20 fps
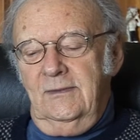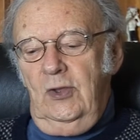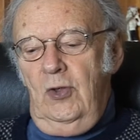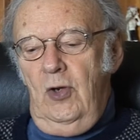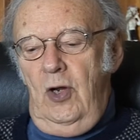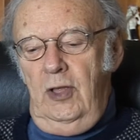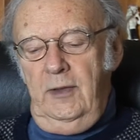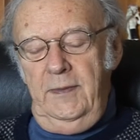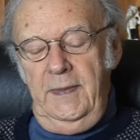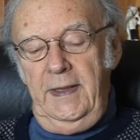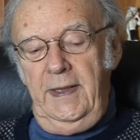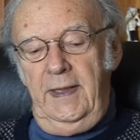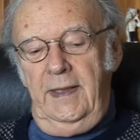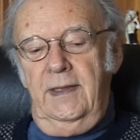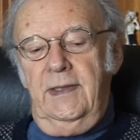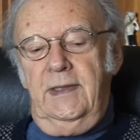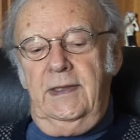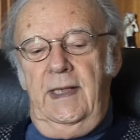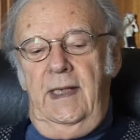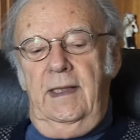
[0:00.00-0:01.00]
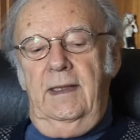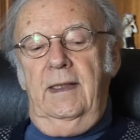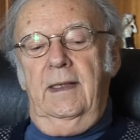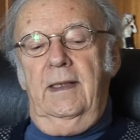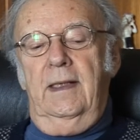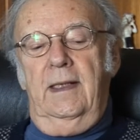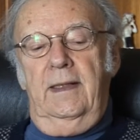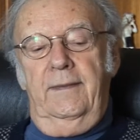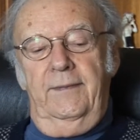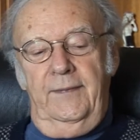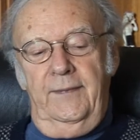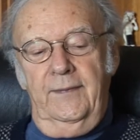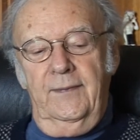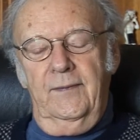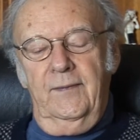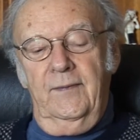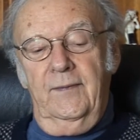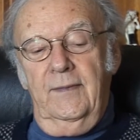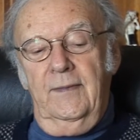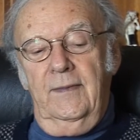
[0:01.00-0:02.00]
called me in and said, um,
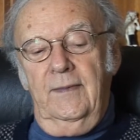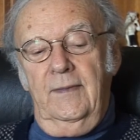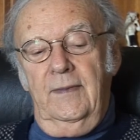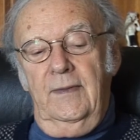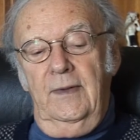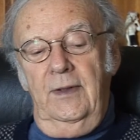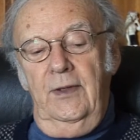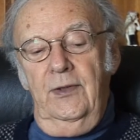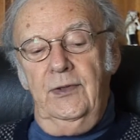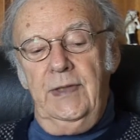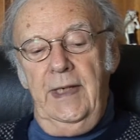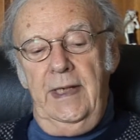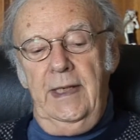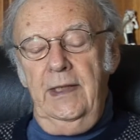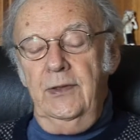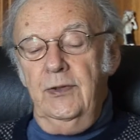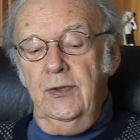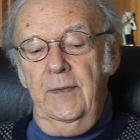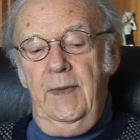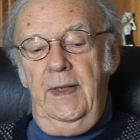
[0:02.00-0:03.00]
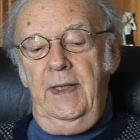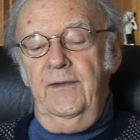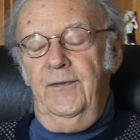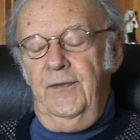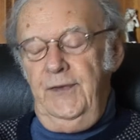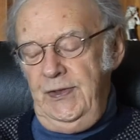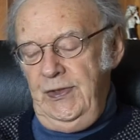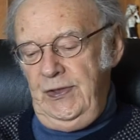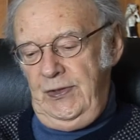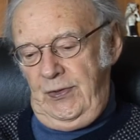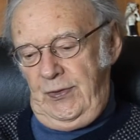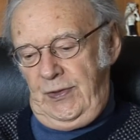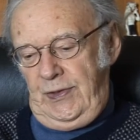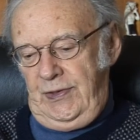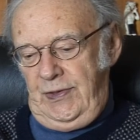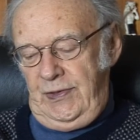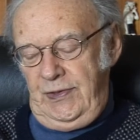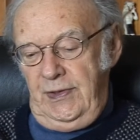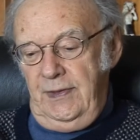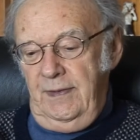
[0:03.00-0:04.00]
You're taking too many physics
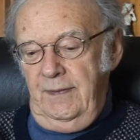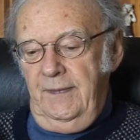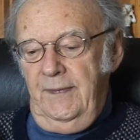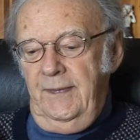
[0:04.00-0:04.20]
courses.